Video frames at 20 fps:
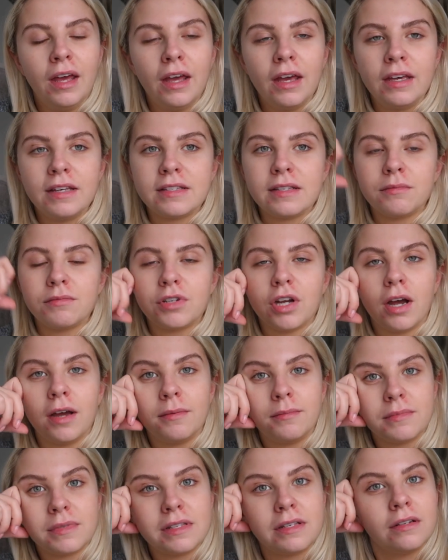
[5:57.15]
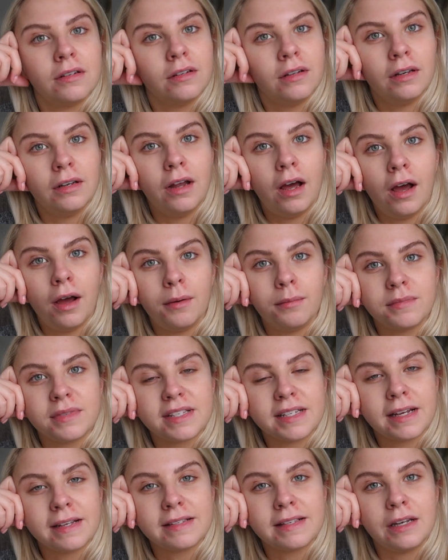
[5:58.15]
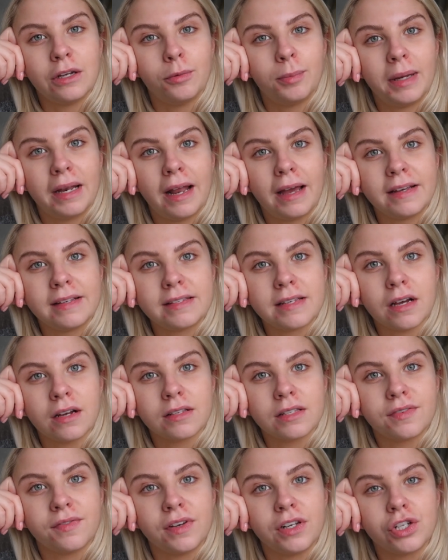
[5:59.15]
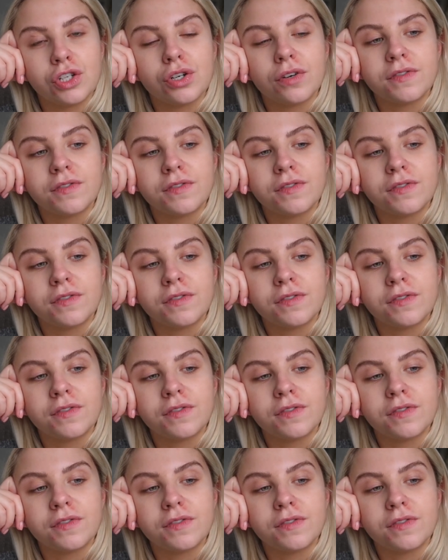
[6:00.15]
he sometimes stays a little bit later to finish